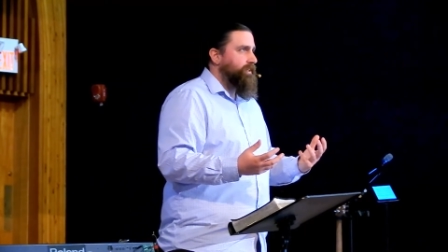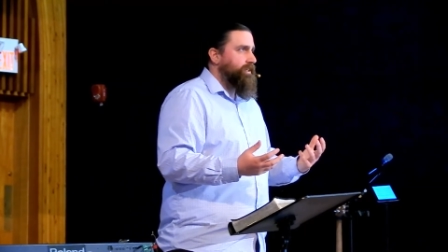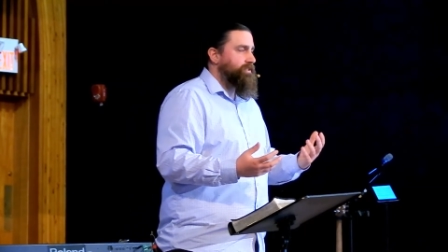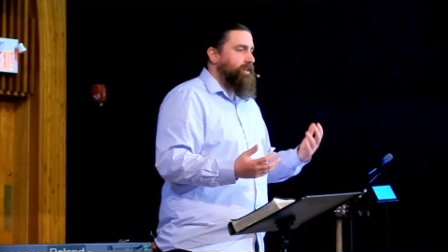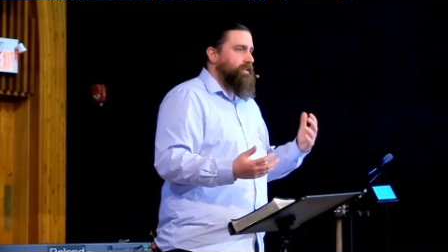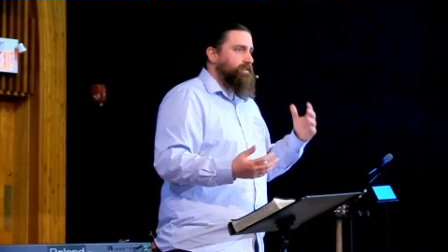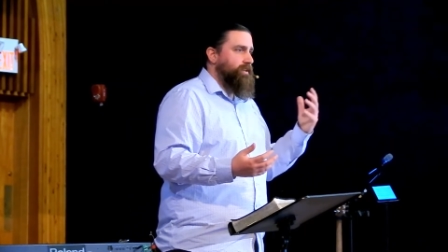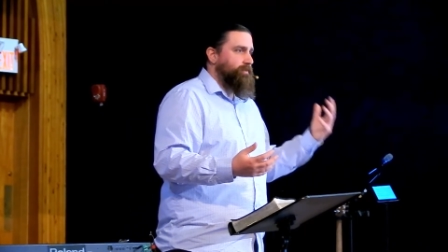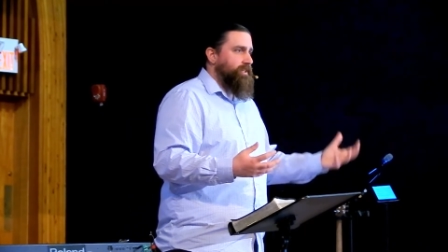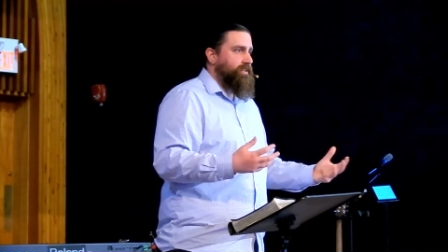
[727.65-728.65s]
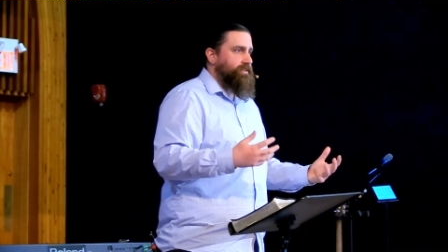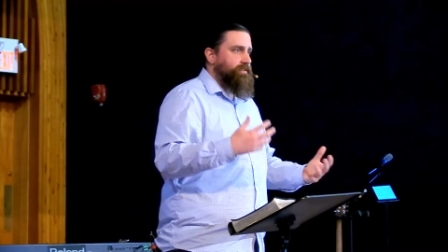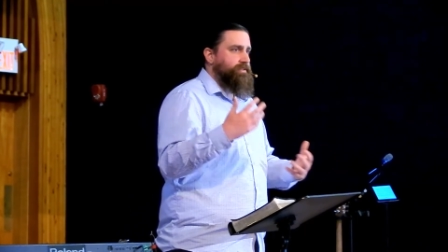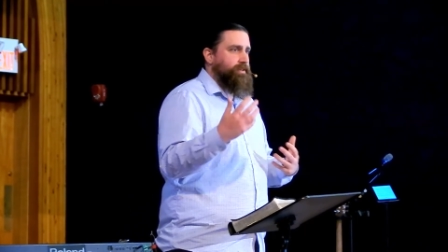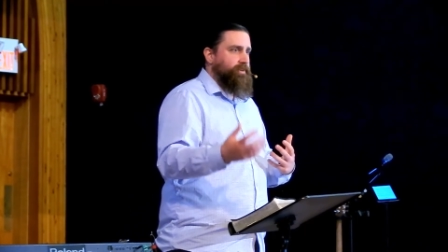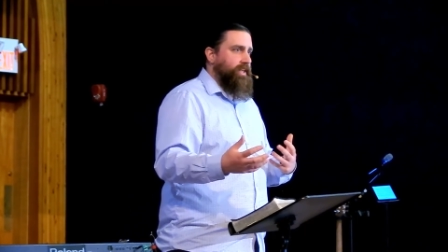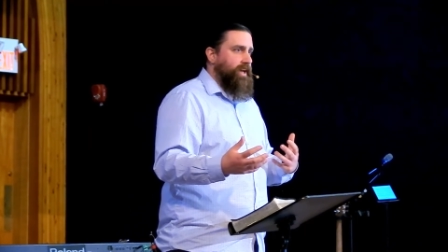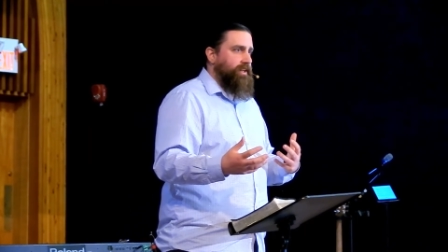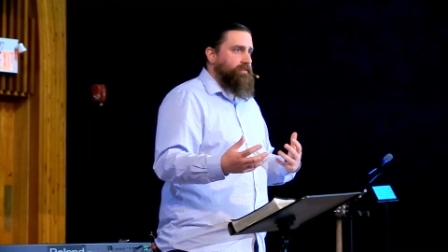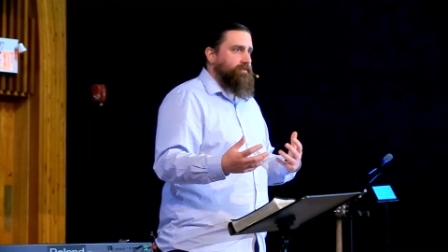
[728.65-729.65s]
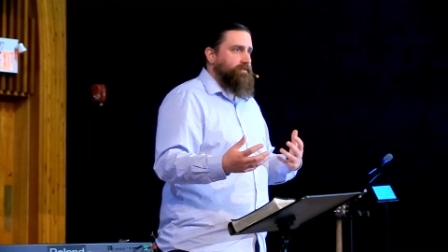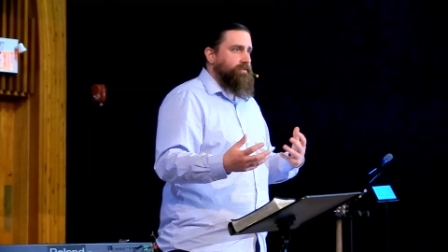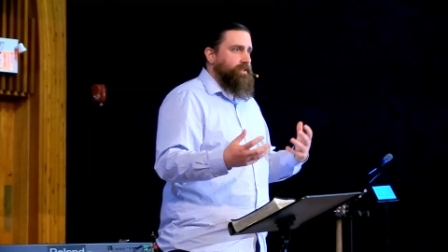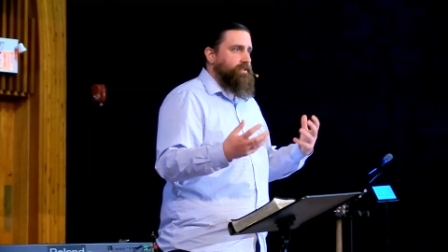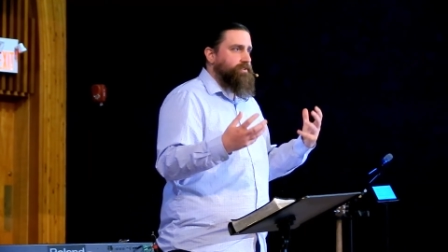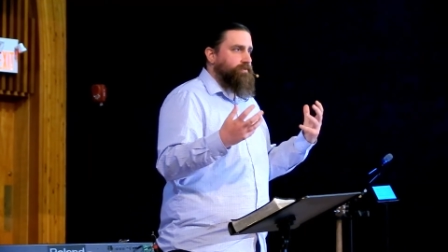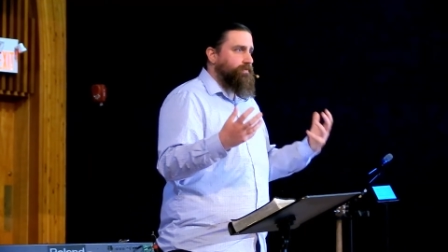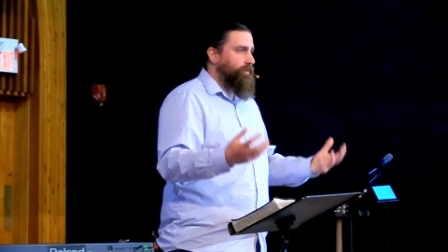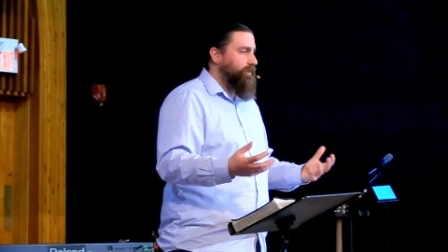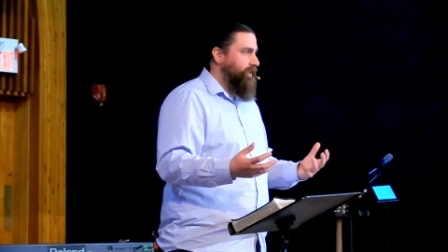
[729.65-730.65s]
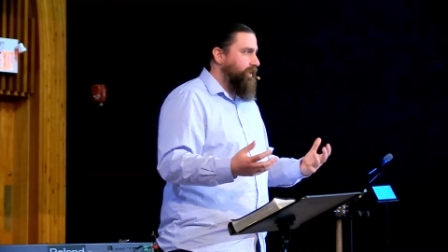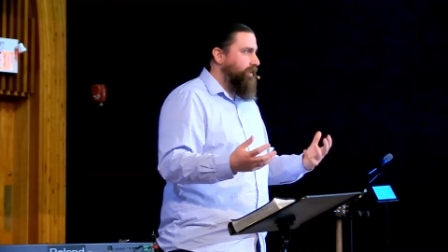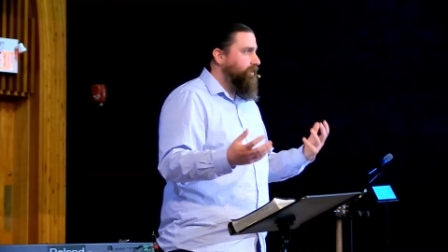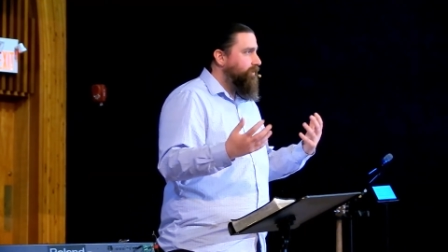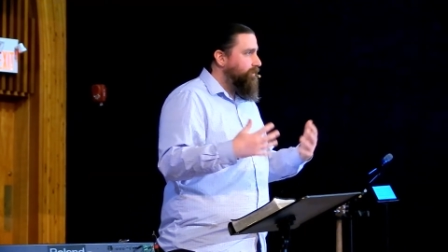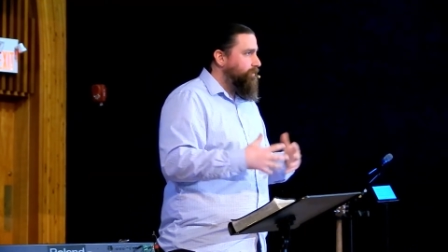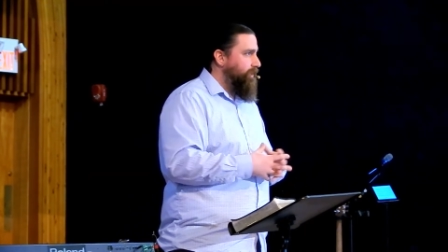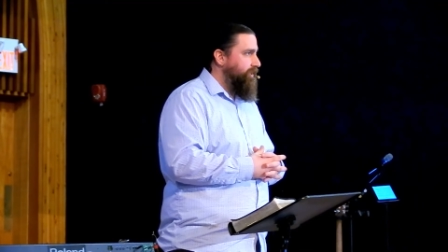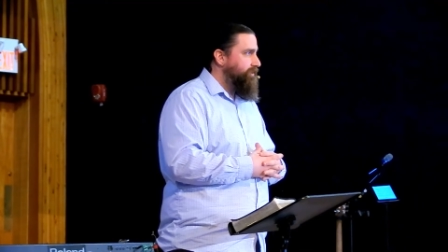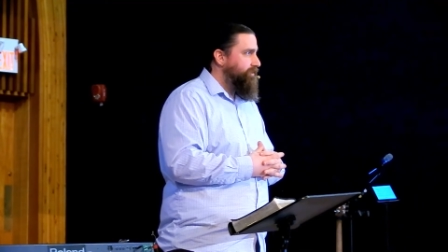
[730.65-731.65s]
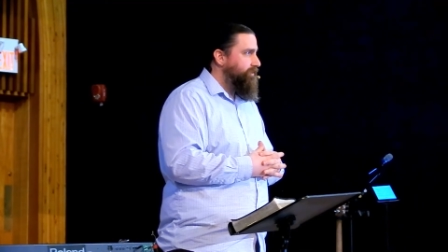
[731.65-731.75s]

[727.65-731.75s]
He's not some of this and some of that. He's fully always.